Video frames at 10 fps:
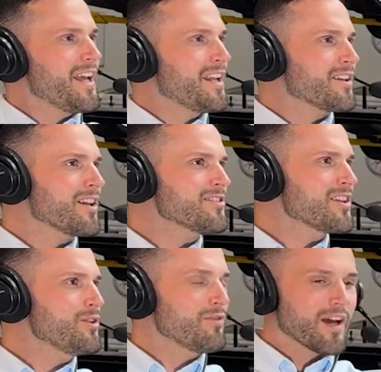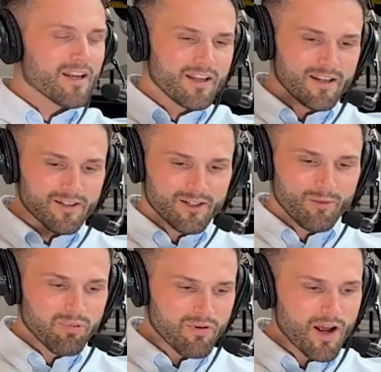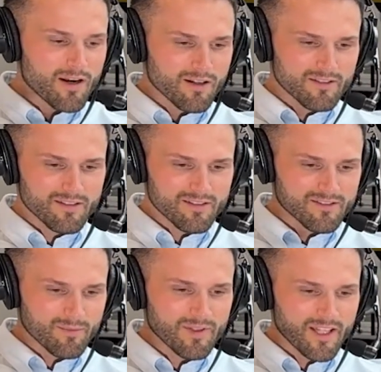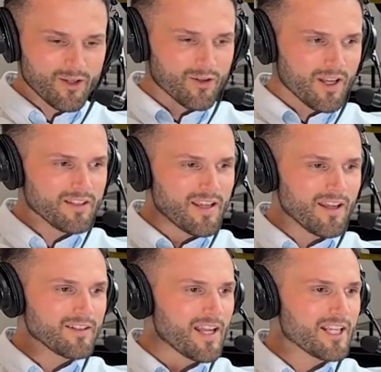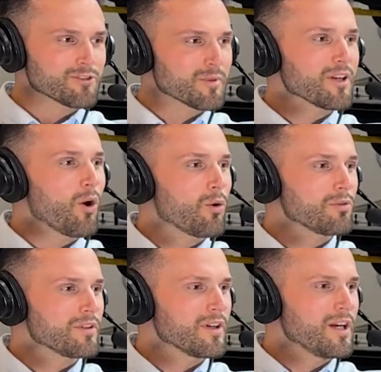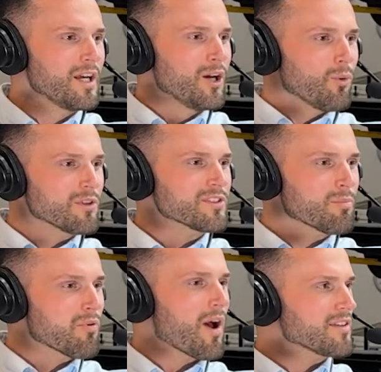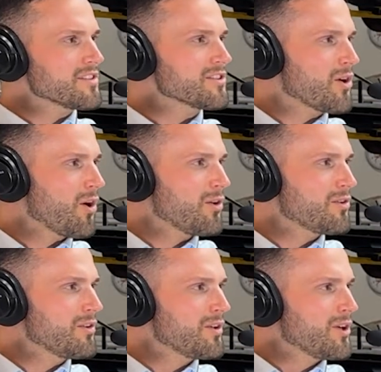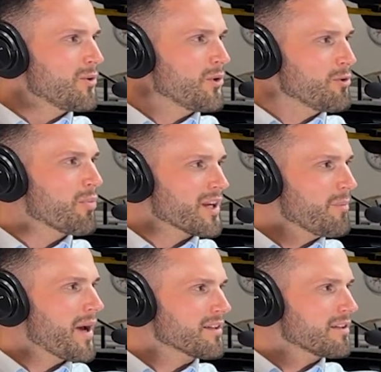and let's say you've got a product, something that you can tangibly hold. What's the process called when you bring it back to